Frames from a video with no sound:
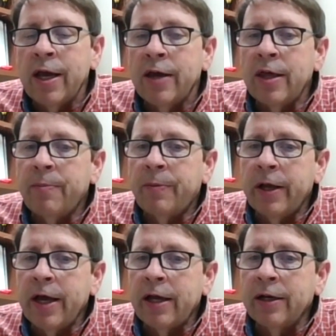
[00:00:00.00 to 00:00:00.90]
And that
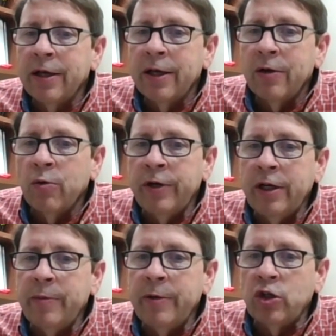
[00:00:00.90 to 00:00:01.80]
plan will need
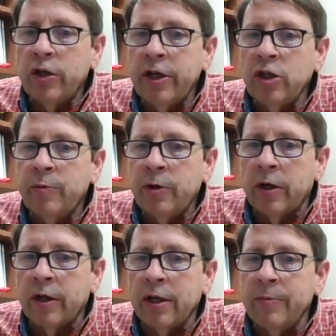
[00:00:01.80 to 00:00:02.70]
to be changed
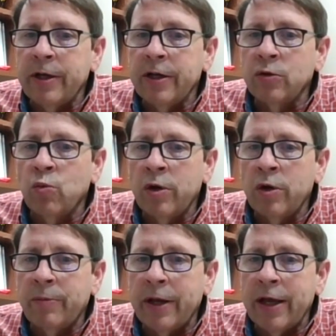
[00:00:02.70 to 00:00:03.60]
periodically because
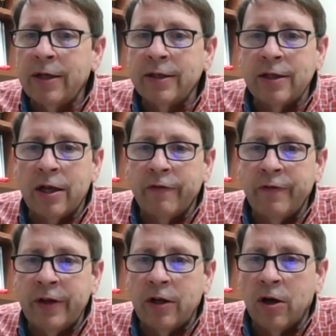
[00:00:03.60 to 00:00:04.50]
one plan does not
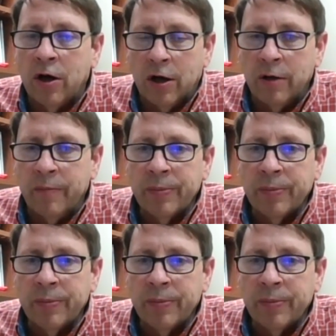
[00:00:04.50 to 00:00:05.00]
fit all.